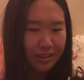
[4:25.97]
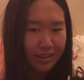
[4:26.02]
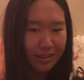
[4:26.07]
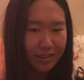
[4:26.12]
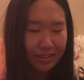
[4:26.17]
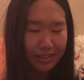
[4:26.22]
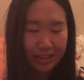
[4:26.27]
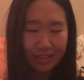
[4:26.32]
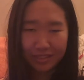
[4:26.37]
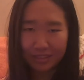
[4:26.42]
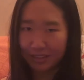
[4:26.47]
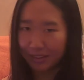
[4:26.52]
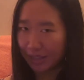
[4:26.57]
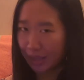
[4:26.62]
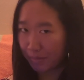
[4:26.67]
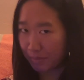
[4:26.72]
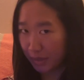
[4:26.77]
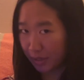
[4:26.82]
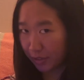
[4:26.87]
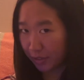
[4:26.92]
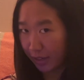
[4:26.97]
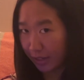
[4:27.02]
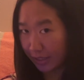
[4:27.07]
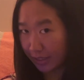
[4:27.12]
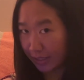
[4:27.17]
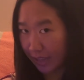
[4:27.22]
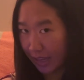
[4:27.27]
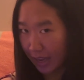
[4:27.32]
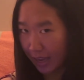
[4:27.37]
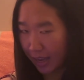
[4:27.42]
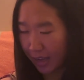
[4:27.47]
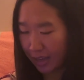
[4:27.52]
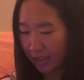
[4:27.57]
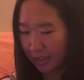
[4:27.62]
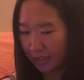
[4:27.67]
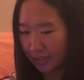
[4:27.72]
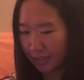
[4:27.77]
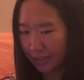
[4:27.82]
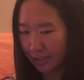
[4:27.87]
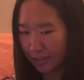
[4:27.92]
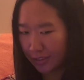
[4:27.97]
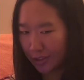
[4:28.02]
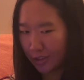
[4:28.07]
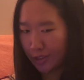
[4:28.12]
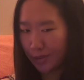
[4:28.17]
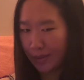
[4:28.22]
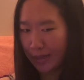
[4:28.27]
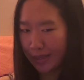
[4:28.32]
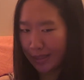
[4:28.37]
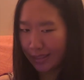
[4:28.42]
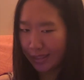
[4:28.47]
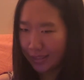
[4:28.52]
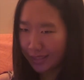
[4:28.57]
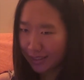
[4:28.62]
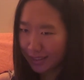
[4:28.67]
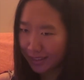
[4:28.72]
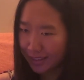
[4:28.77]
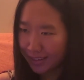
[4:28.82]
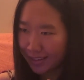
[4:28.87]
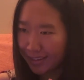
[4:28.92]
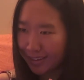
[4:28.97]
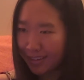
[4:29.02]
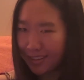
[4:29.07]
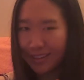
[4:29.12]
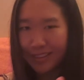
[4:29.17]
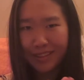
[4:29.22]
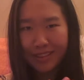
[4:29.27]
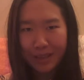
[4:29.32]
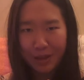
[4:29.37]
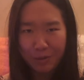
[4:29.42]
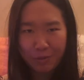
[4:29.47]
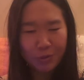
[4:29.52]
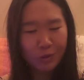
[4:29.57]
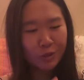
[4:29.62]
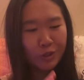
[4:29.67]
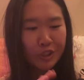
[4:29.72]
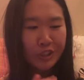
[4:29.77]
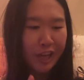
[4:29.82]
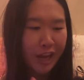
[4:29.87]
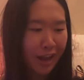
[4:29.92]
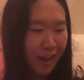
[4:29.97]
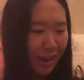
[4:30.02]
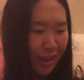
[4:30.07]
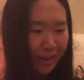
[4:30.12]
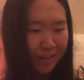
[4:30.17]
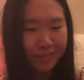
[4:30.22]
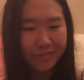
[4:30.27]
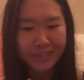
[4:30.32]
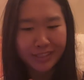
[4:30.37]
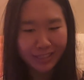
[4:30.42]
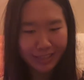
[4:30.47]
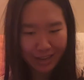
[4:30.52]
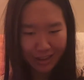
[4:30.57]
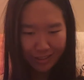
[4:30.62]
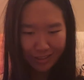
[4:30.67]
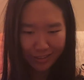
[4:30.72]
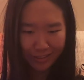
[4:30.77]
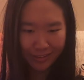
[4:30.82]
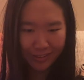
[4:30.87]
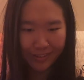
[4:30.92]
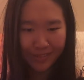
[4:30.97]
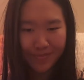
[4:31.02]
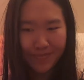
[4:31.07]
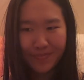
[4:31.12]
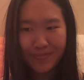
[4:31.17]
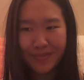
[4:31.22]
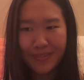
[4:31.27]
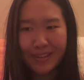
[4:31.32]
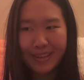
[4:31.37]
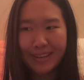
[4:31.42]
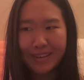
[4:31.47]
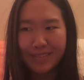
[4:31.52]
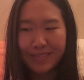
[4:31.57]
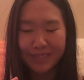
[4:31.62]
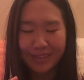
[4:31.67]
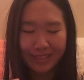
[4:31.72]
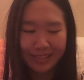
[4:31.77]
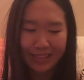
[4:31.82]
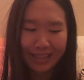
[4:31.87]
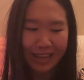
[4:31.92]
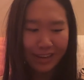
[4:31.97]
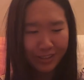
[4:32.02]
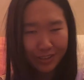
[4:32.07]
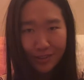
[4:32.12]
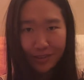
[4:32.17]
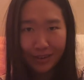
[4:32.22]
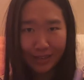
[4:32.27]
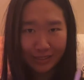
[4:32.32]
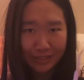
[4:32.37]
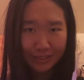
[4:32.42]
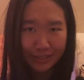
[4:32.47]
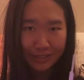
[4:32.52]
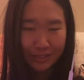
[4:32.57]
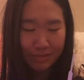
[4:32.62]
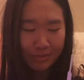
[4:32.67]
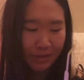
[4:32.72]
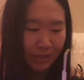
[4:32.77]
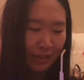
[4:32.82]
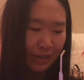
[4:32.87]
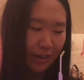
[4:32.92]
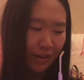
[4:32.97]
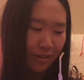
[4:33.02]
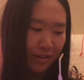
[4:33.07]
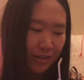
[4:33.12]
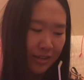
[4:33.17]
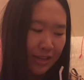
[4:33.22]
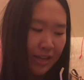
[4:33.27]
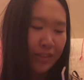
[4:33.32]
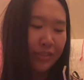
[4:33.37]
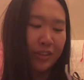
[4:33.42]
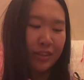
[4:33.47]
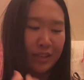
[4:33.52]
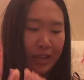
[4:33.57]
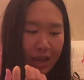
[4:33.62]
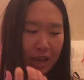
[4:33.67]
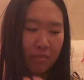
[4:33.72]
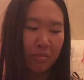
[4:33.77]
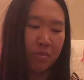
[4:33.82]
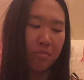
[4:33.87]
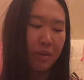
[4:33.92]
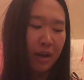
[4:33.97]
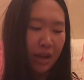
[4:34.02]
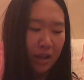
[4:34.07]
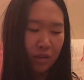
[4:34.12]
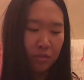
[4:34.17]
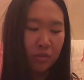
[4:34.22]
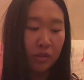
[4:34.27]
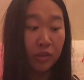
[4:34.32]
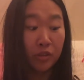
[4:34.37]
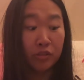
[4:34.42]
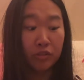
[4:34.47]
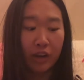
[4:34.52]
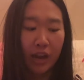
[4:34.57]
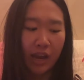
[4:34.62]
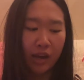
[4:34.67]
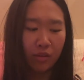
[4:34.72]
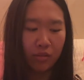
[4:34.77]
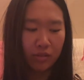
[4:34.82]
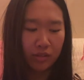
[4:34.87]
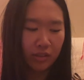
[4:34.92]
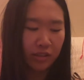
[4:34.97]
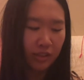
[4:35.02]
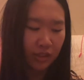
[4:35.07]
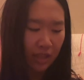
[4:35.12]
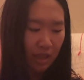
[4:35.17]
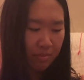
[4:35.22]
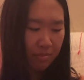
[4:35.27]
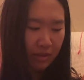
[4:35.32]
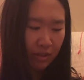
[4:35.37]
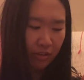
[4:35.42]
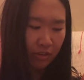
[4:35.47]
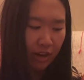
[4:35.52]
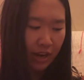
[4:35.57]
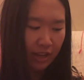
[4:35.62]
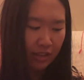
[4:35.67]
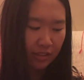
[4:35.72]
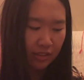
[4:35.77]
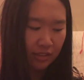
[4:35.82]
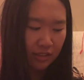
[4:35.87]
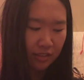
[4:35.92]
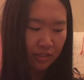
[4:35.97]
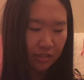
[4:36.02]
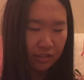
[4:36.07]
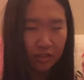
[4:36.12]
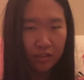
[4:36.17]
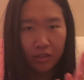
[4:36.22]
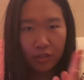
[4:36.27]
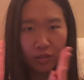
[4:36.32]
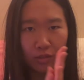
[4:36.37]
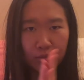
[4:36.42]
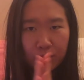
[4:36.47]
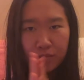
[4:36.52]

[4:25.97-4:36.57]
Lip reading: that the lemongrass has. So I think they will jive together with that note as a similarity, and the chamomile will ground the lemongrass. So